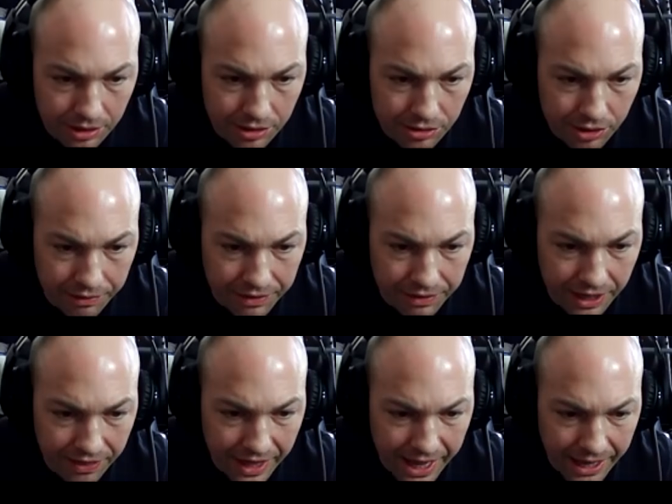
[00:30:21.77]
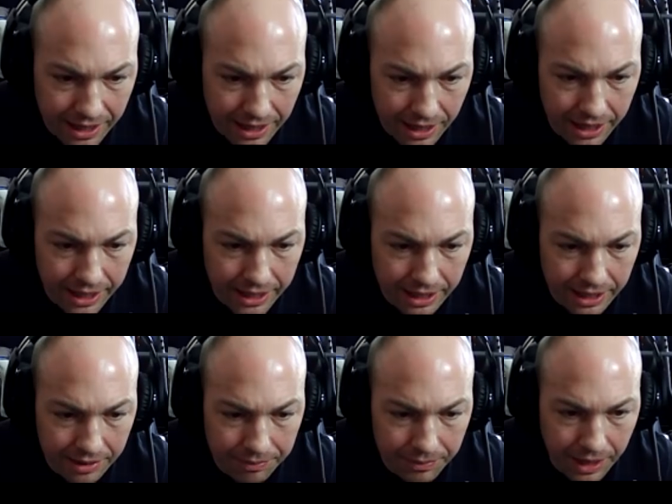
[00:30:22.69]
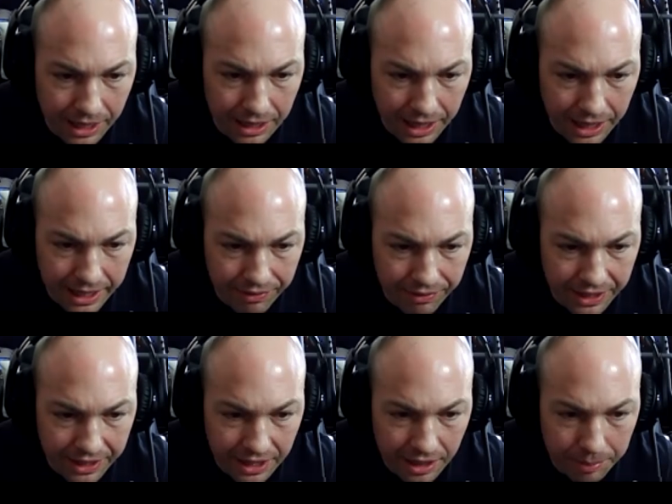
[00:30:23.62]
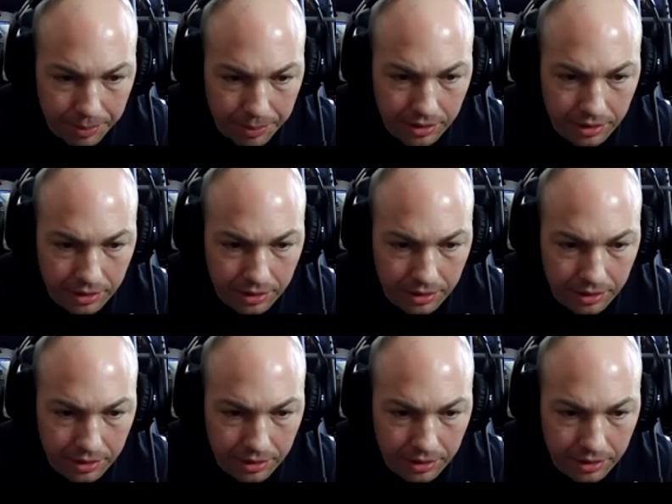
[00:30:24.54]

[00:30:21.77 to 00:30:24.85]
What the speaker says: So I've got that. I line everything up.